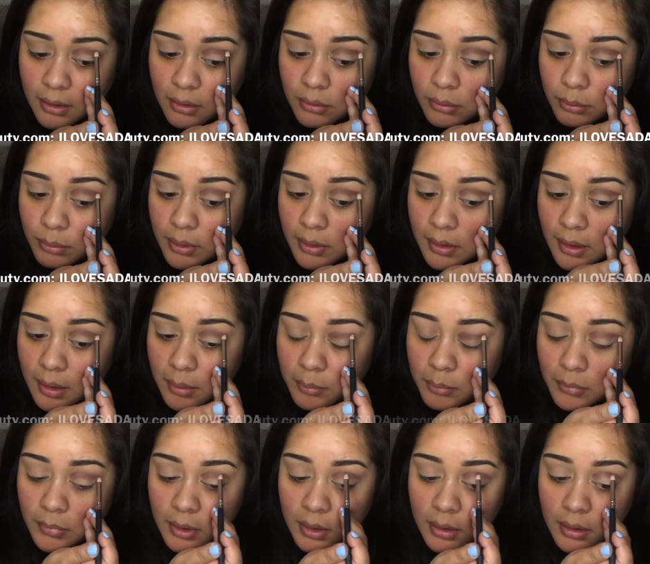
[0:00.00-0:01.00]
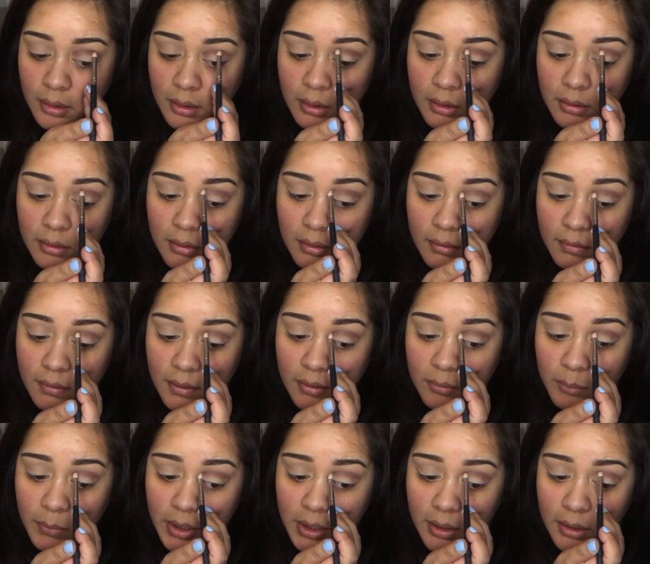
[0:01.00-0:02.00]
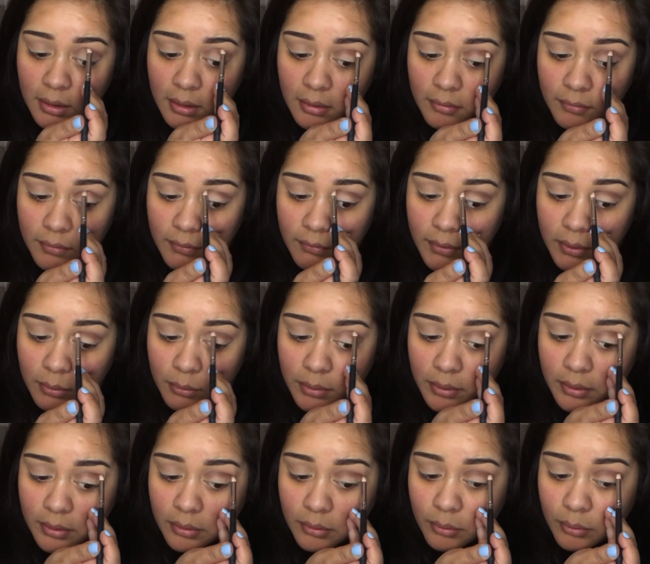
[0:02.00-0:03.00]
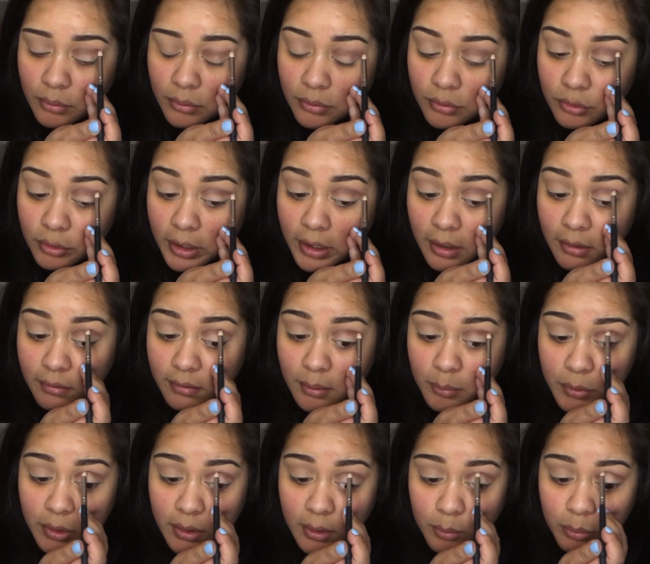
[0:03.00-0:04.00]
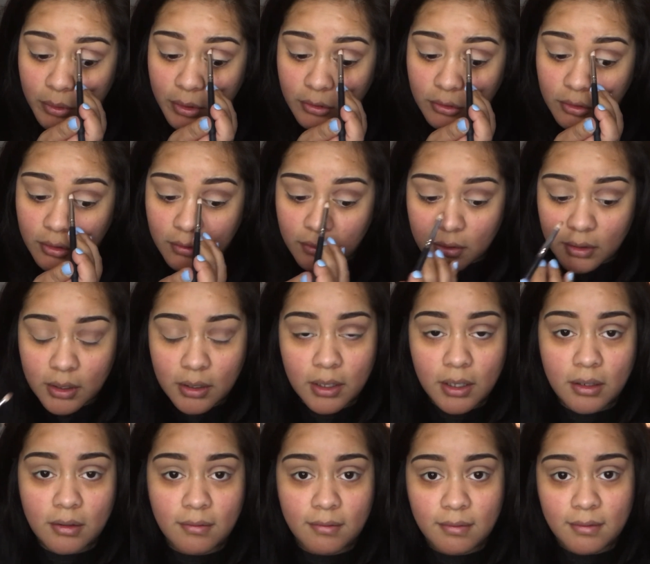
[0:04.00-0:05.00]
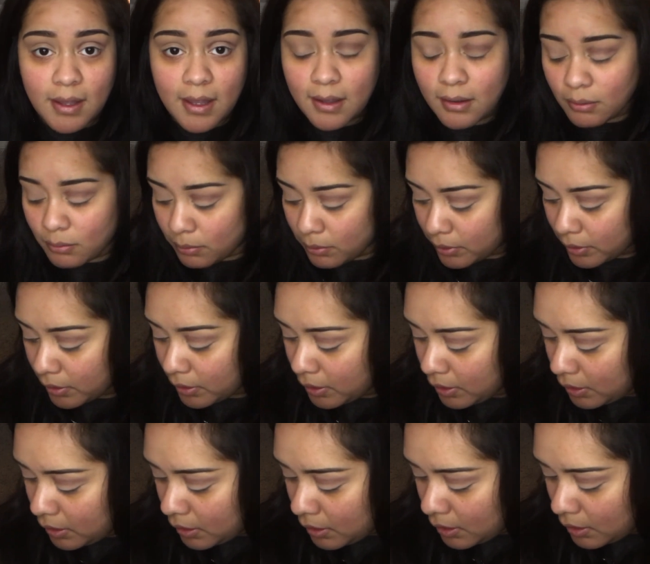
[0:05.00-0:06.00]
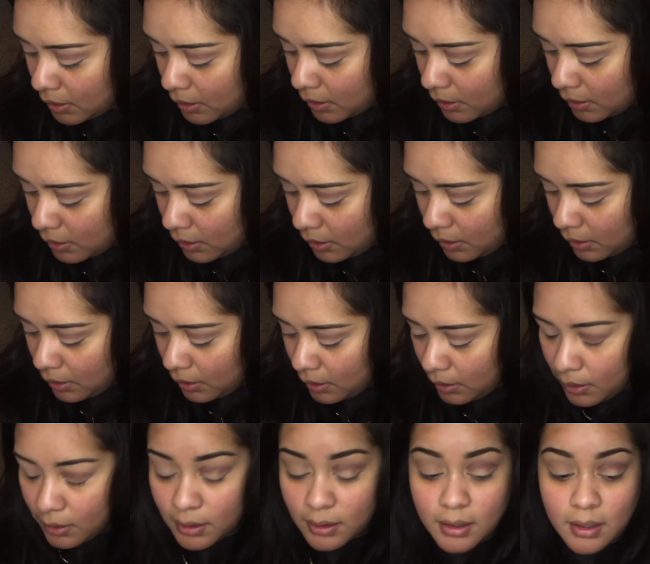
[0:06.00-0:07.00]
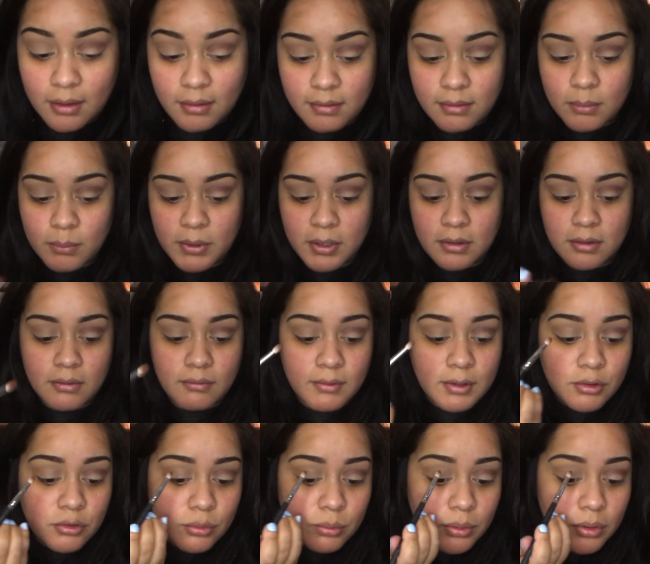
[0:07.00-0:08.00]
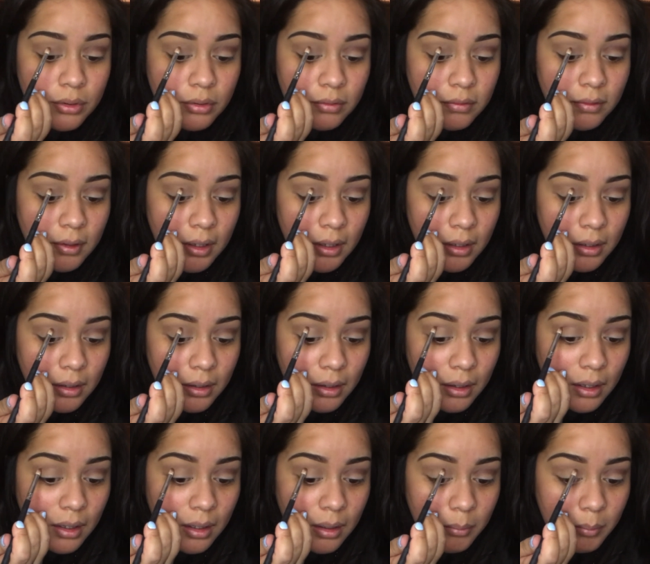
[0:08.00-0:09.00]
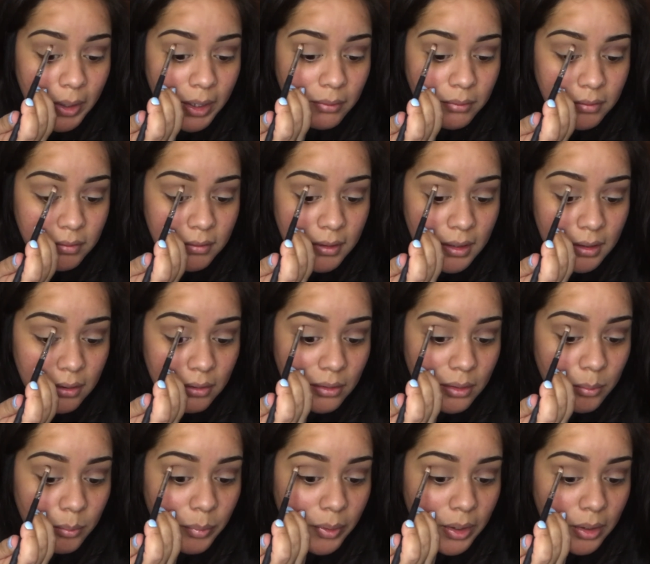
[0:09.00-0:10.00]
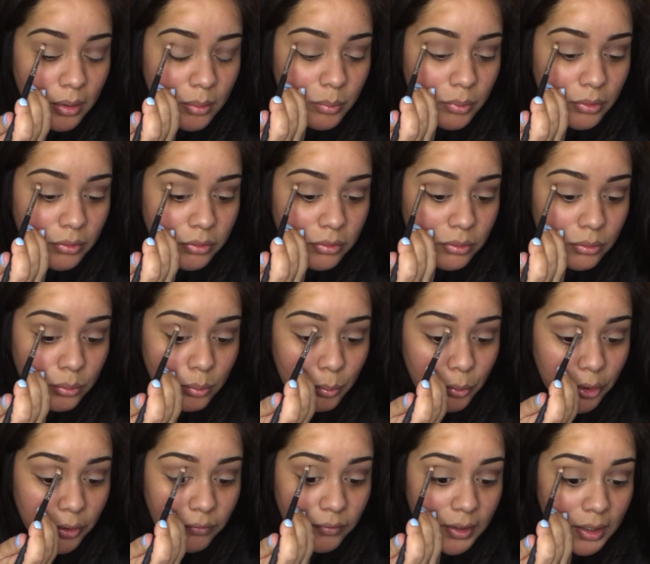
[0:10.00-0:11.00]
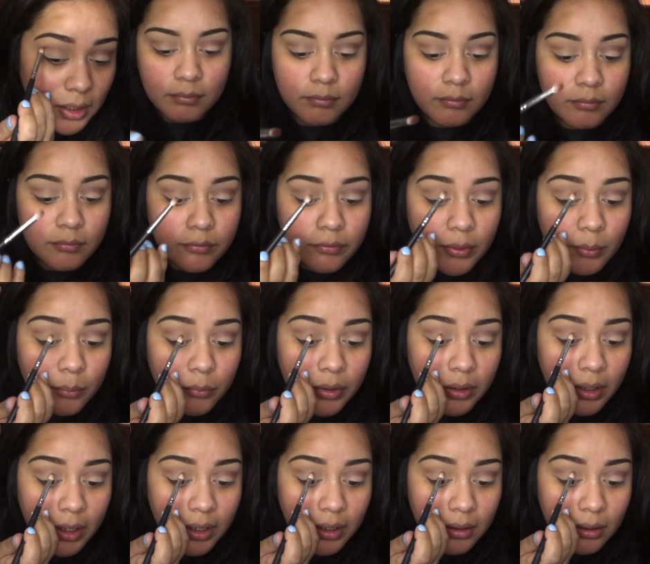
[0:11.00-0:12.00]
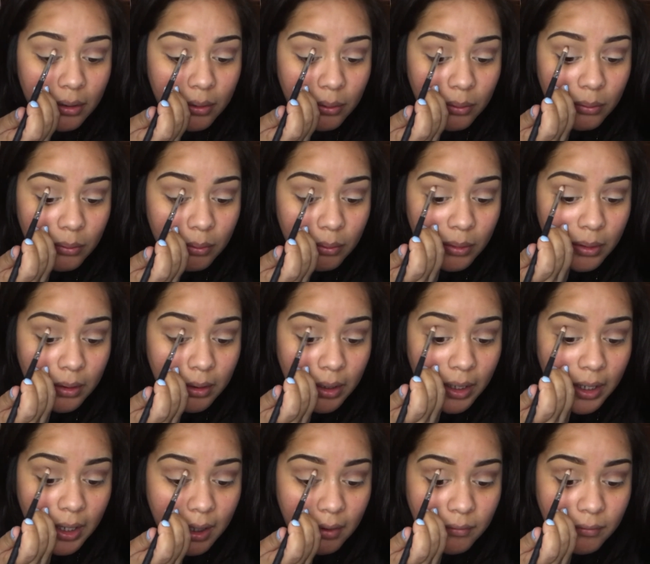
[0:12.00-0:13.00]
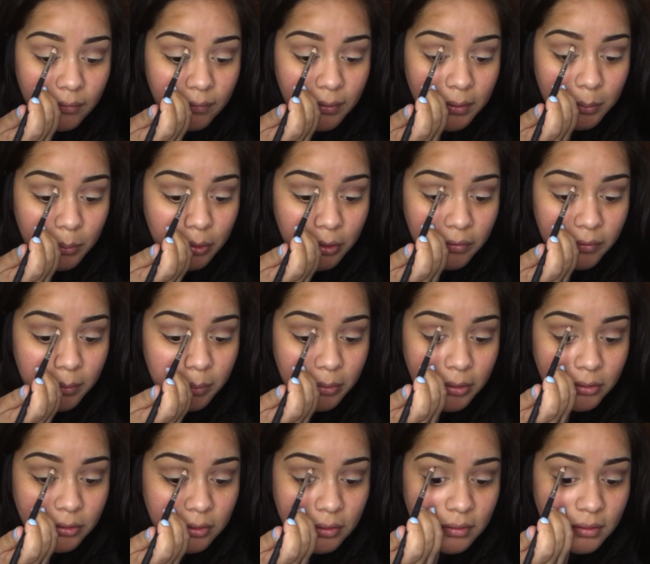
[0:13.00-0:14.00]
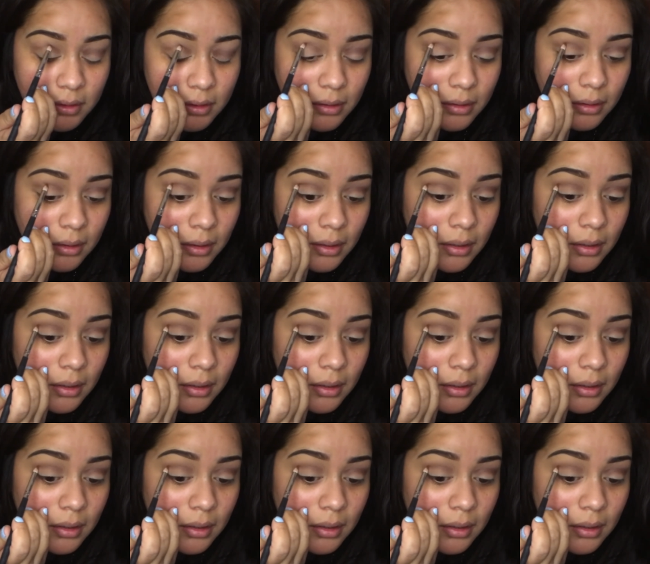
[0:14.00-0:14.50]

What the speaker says: code with them, to save money off. If you want to try out some of their brushes, you can get a set or get some individuals. I would say they're comparable to Morphe. From what I know, I have a few Morphe brushes and